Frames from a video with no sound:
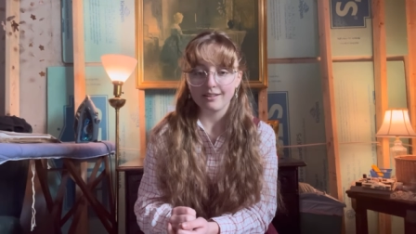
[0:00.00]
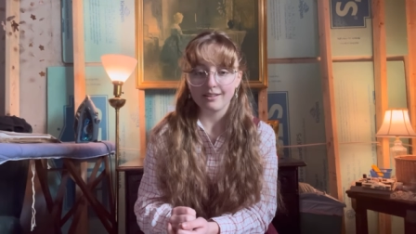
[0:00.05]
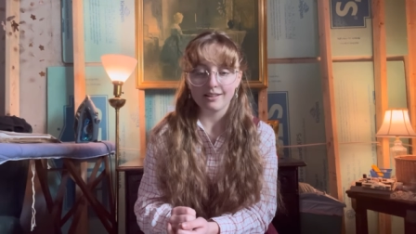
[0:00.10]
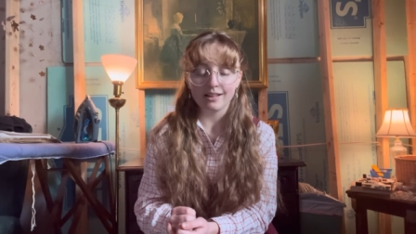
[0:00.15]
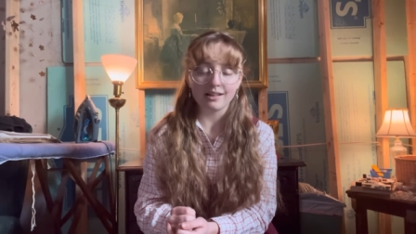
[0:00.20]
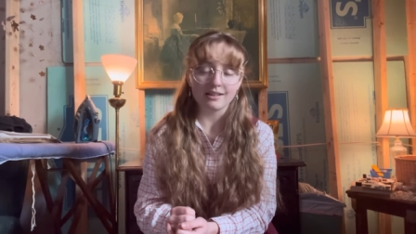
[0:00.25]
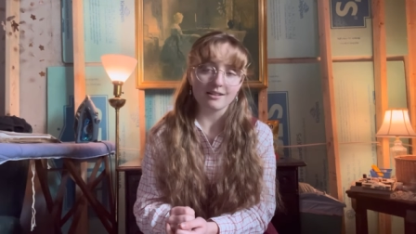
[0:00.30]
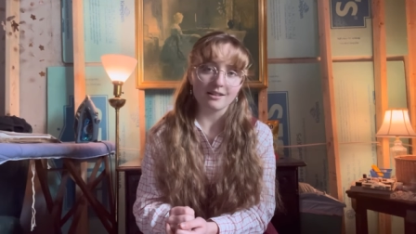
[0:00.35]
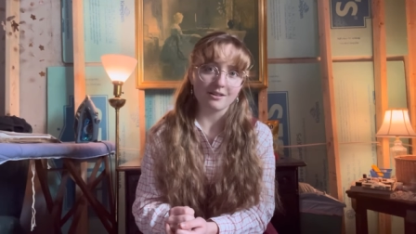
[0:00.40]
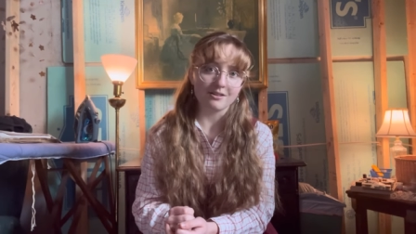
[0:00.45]

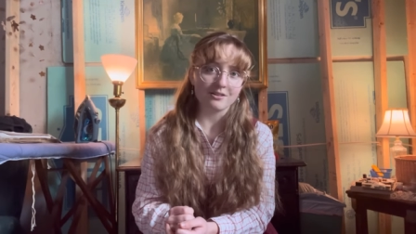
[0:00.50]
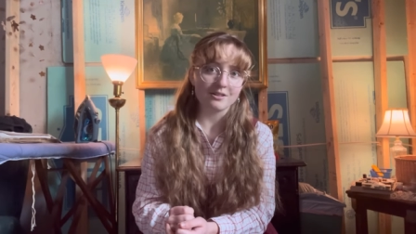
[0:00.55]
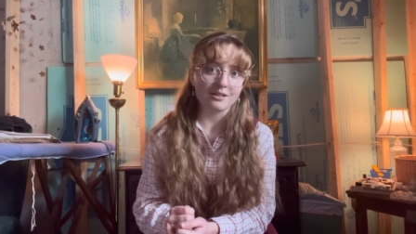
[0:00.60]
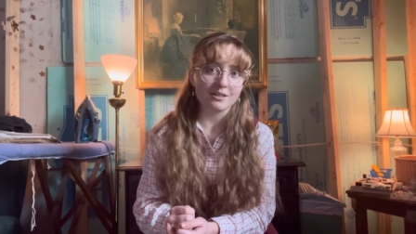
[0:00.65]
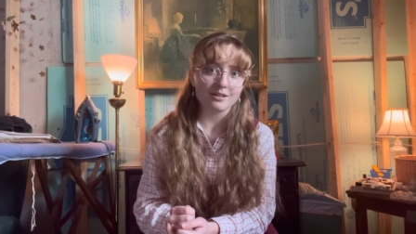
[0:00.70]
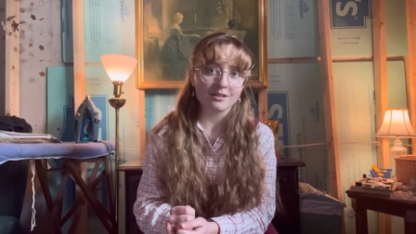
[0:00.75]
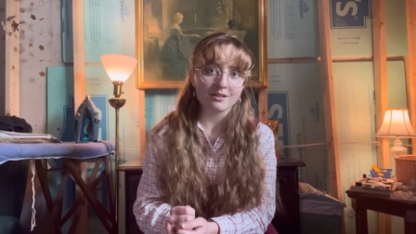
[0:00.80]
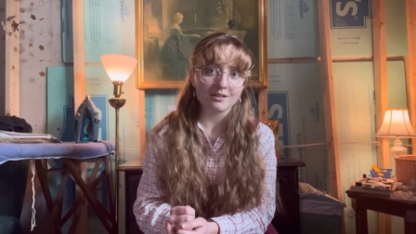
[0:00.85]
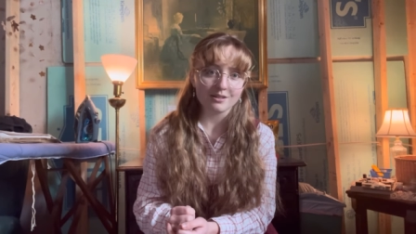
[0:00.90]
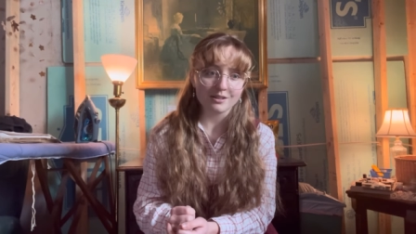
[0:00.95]
that
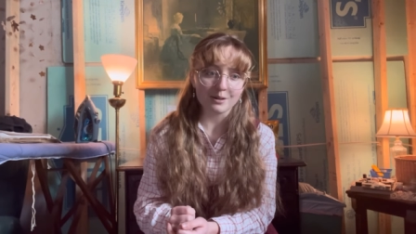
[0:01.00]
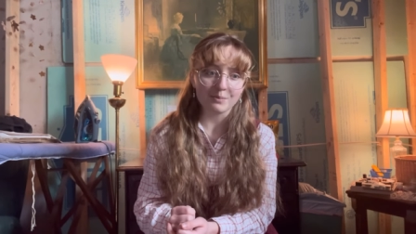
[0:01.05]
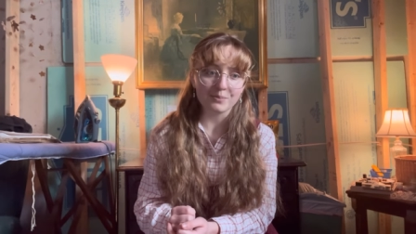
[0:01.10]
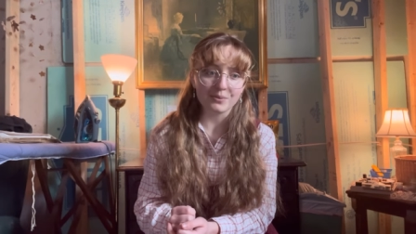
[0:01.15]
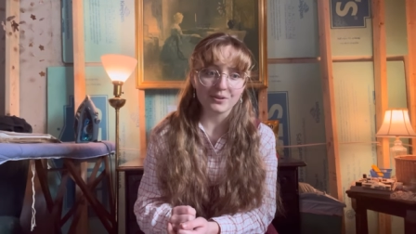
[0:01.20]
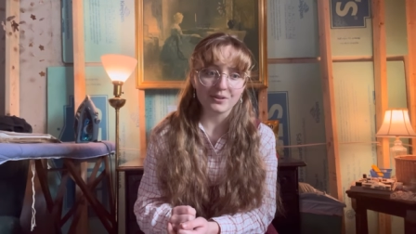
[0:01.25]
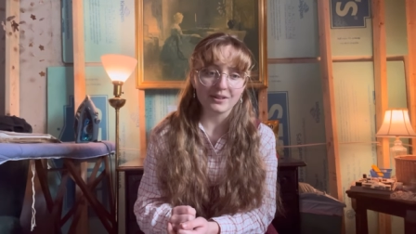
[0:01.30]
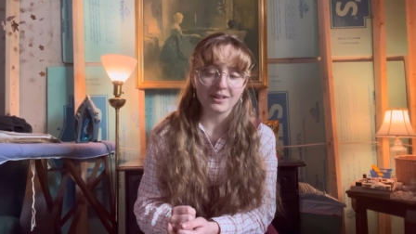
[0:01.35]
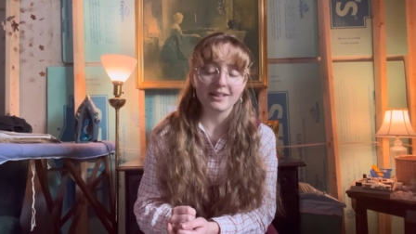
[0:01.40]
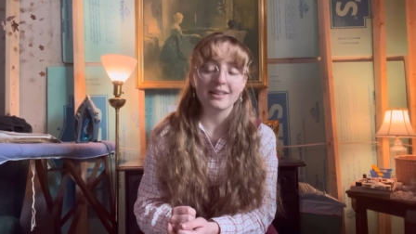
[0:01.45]
sounds
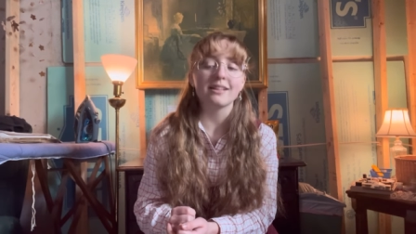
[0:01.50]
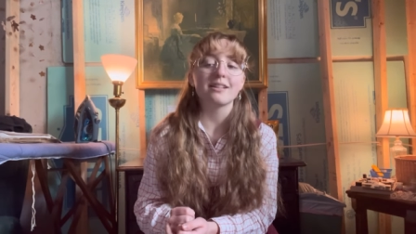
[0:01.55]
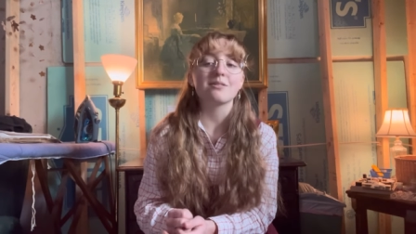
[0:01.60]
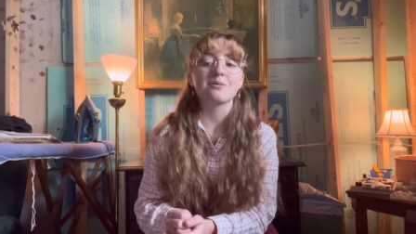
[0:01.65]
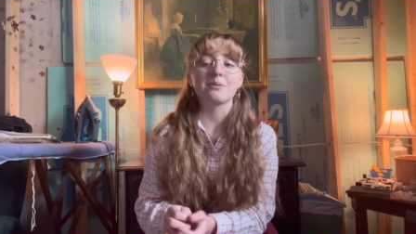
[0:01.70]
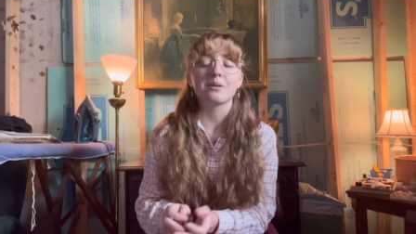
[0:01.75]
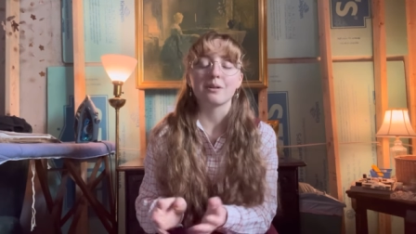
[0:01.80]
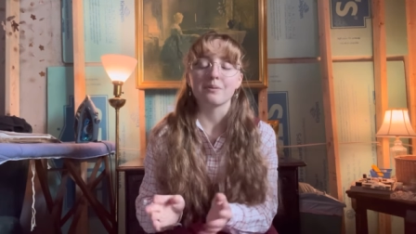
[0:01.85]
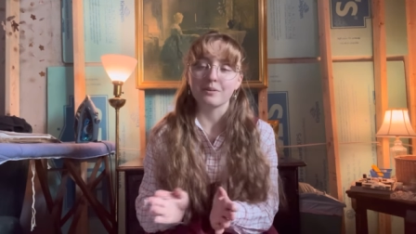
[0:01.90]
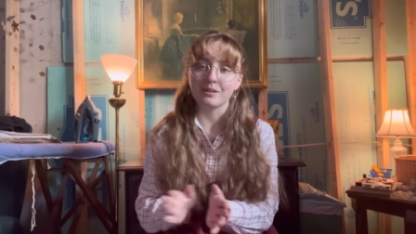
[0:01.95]
simple and that's
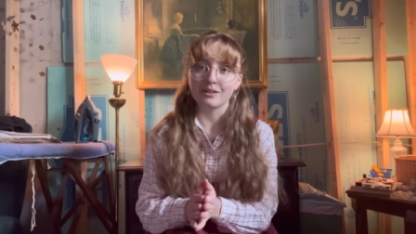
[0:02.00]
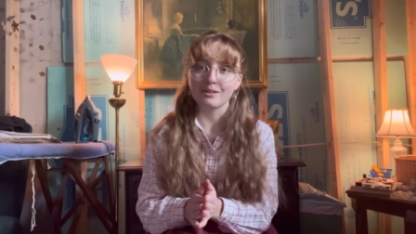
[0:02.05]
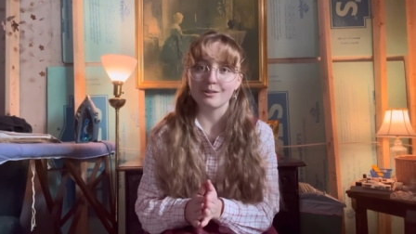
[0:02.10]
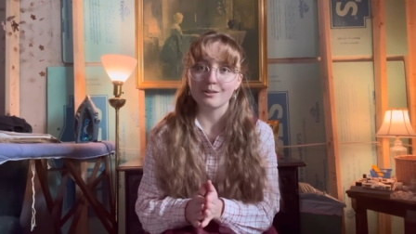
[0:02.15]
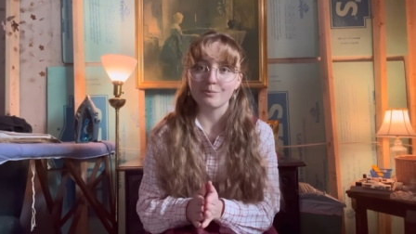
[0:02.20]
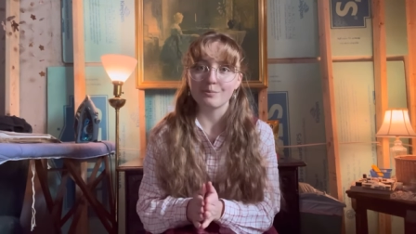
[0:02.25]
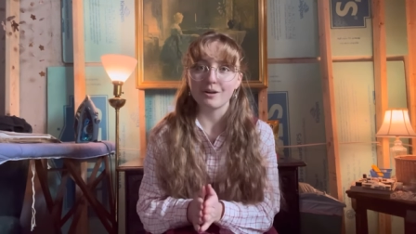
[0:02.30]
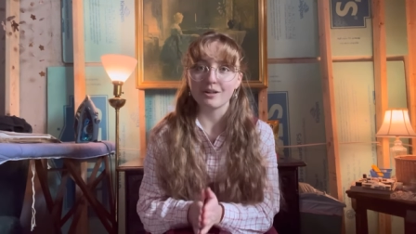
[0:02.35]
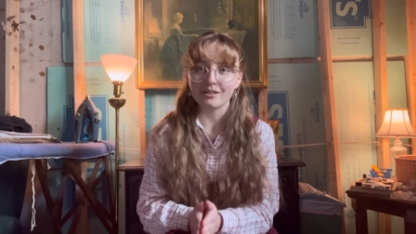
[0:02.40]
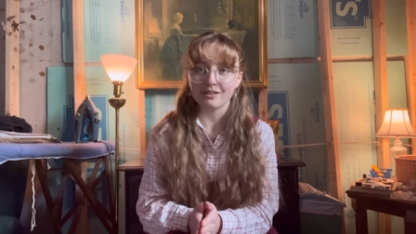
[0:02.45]
what I want
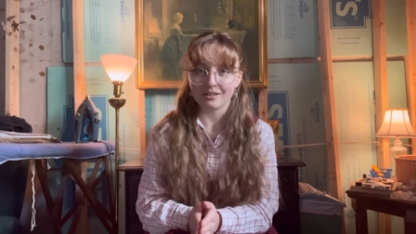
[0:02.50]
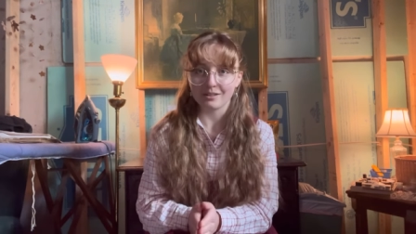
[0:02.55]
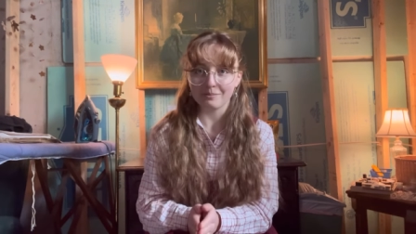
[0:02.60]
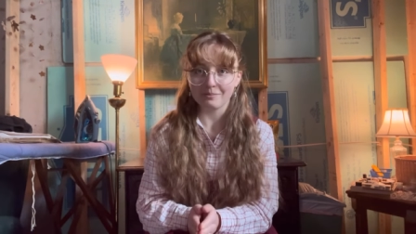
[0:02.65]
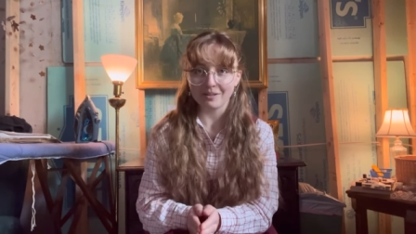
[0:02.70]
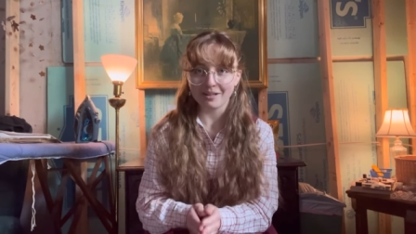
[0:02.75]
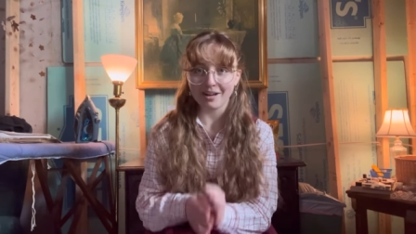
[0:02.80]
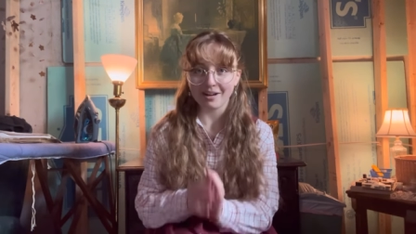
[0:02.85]
this project to be.